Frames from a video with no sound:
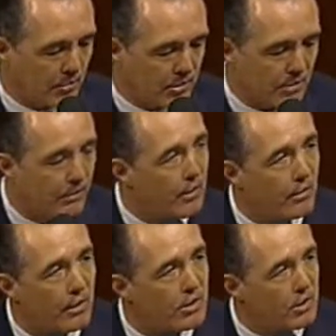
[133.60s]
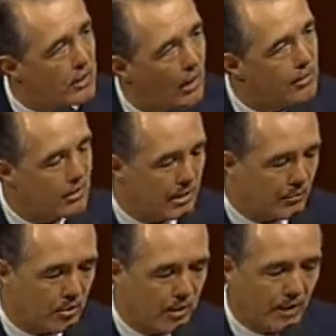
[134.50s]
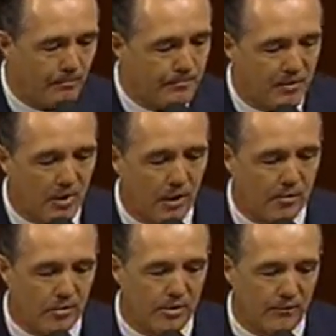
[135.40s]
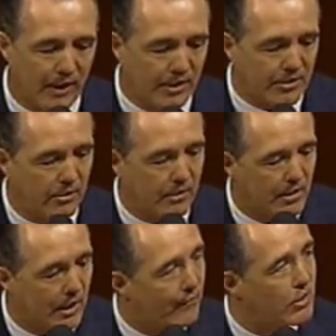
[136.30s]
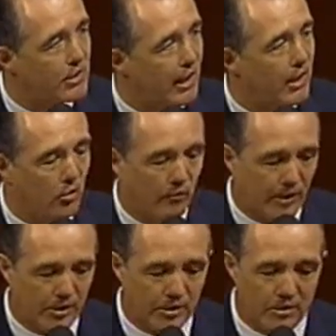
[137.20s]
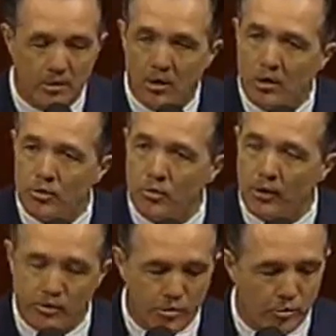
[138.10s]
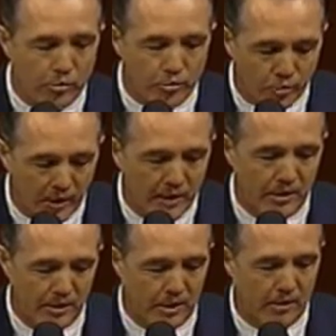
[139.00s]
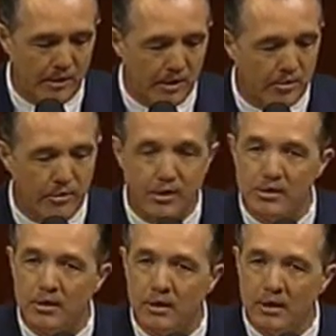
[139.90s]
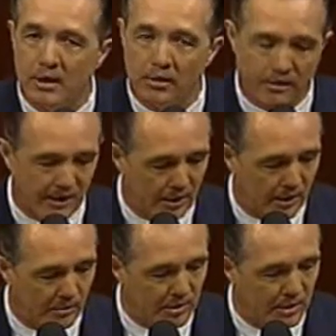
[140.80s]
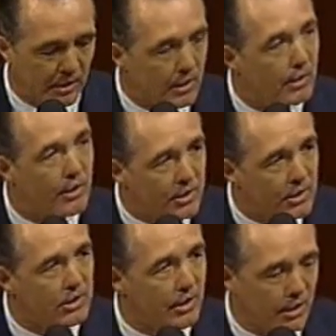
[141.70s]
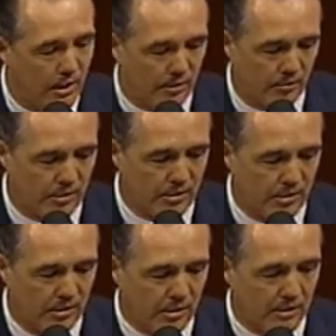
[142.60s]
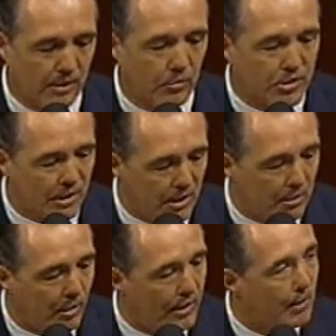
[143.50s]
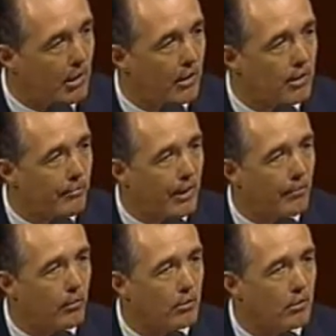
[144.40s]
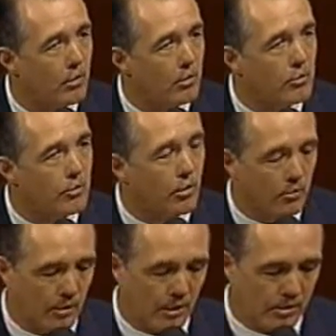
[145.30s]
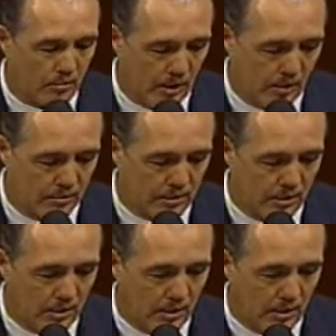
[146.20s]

Mr. Speaker, this is not the Democrat Congress of last year that gave a standing ovation to a $2 trillion increase in our debt limit. This is the Congress that was sent here by the American people to turn things around.